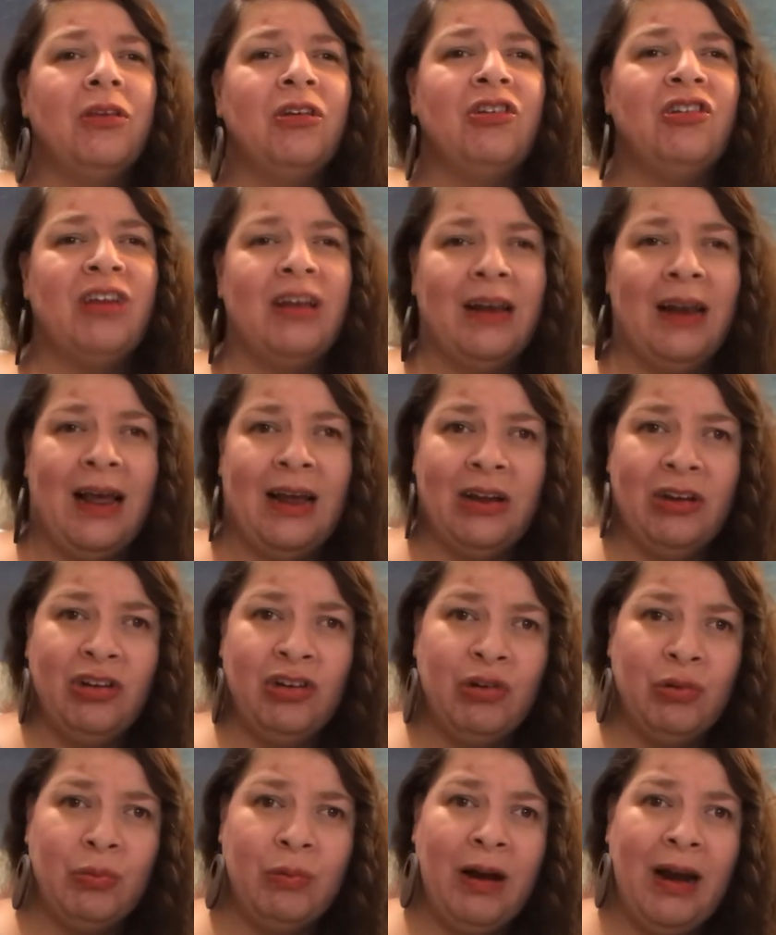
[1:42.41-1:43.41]
She likes
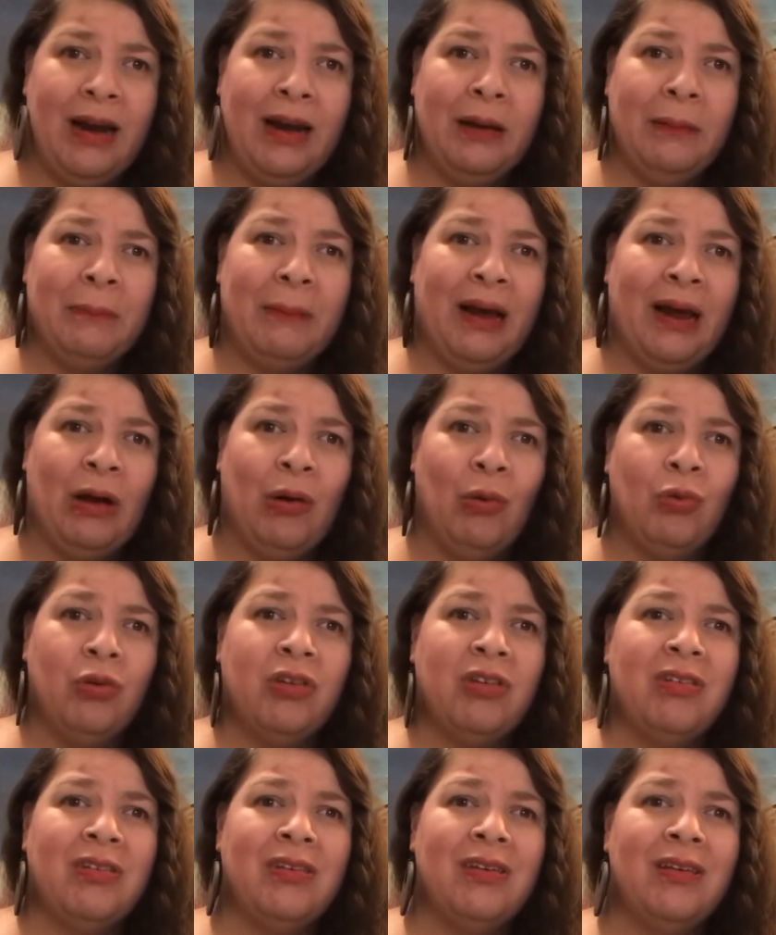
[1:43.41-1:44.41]
to write about
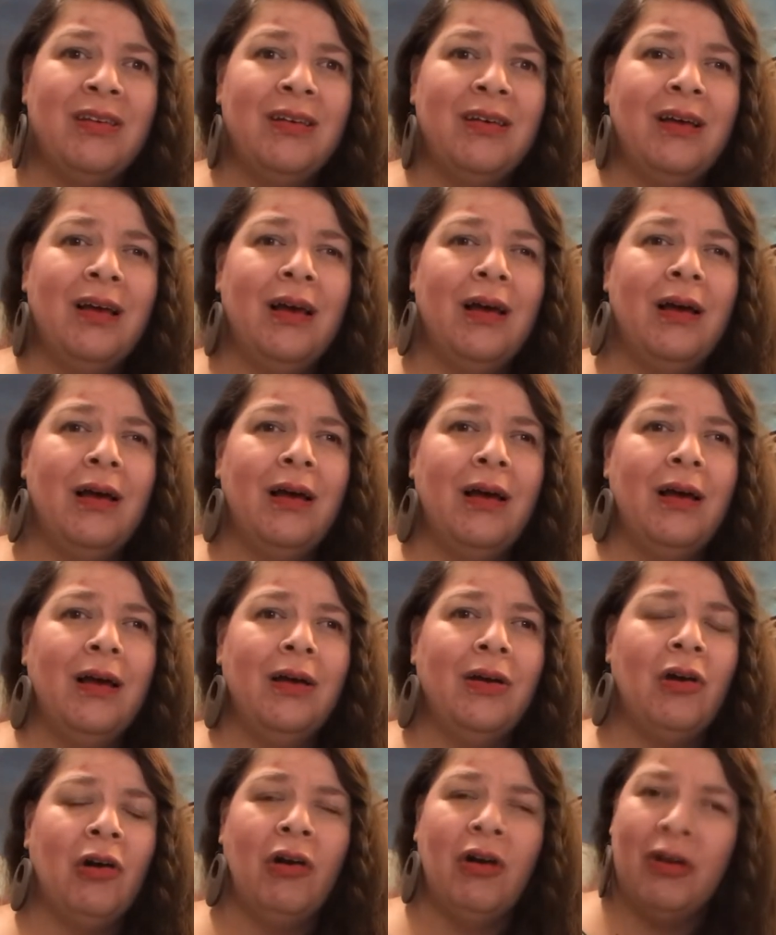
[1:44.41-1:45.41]

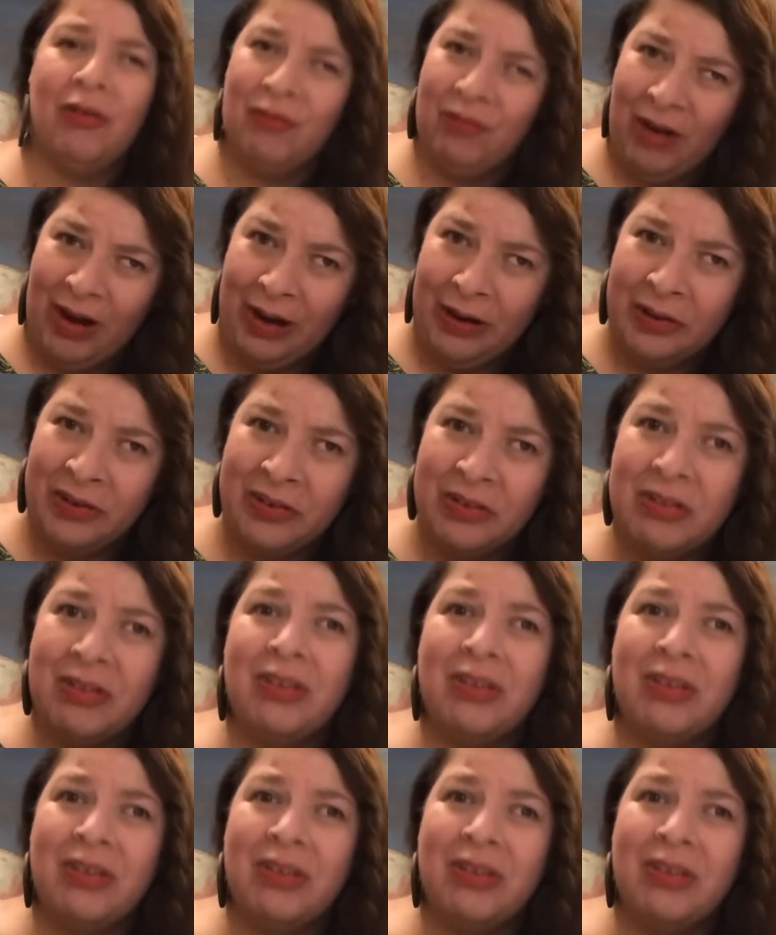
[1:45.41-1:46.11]
current affairs,